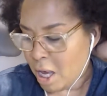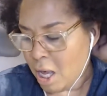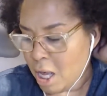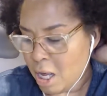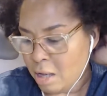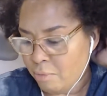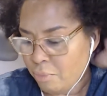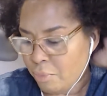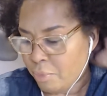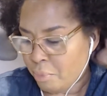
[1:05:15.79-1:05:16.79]
Uh,
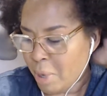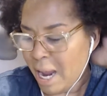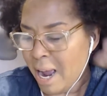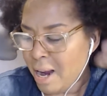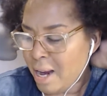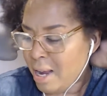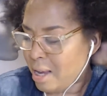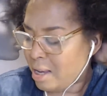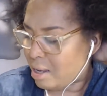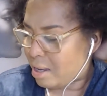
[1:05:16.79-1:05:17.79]
but
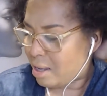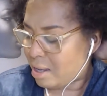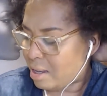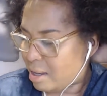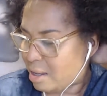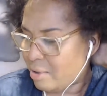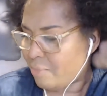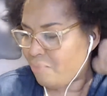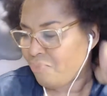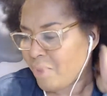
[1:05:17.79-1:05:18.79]

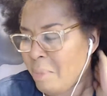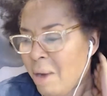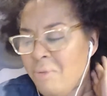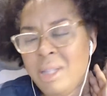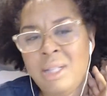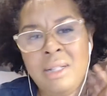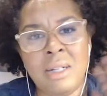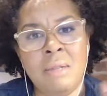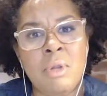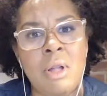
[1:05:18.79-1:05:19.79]
I'm not really into
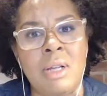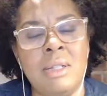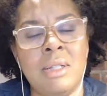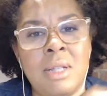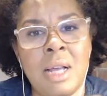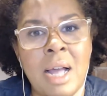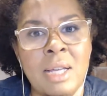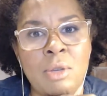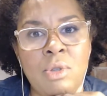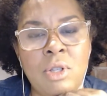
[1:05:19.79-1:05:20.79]
lip glosses like I
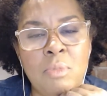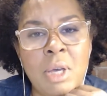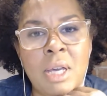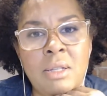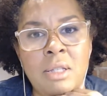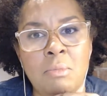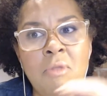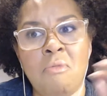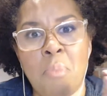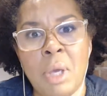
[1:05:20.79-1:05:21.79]
used to be. I used to be
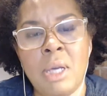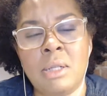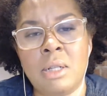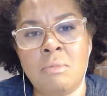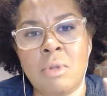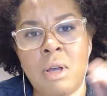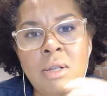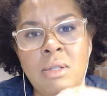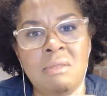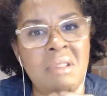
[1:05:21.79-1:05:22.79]
big into lip
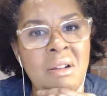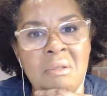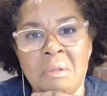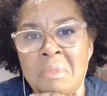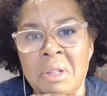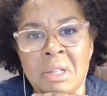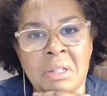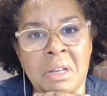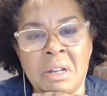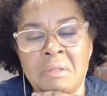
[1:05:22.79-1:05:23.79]
glosses. I'm really
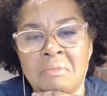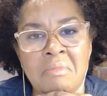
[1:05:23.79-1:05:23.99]
done.